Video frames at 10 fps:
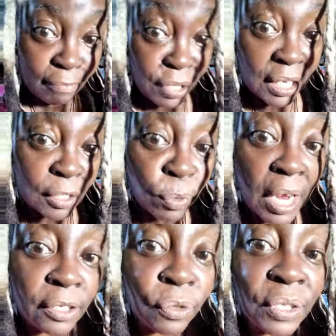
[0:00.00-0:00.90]
because we're
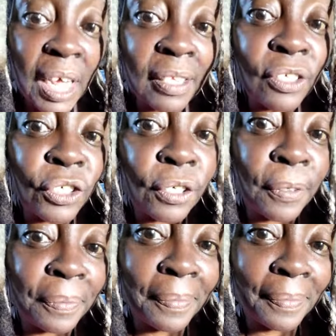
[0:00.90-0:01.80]
not doing that this
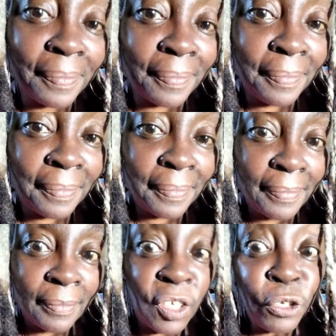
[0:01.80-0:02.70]
year.
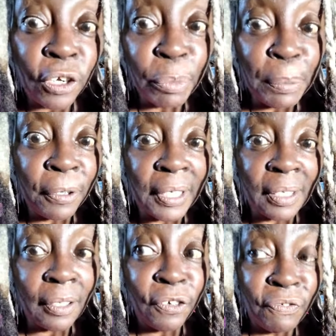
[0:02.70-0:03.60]
You're gonna be pretty,
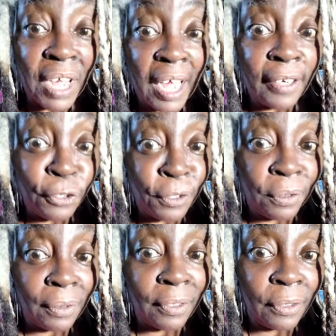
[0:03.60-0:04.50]
you're fine, you're
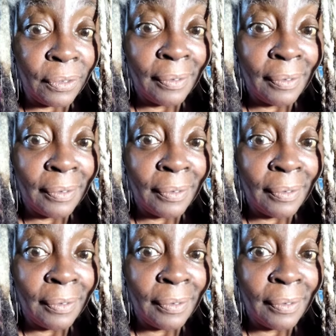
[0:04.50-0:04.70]
cool.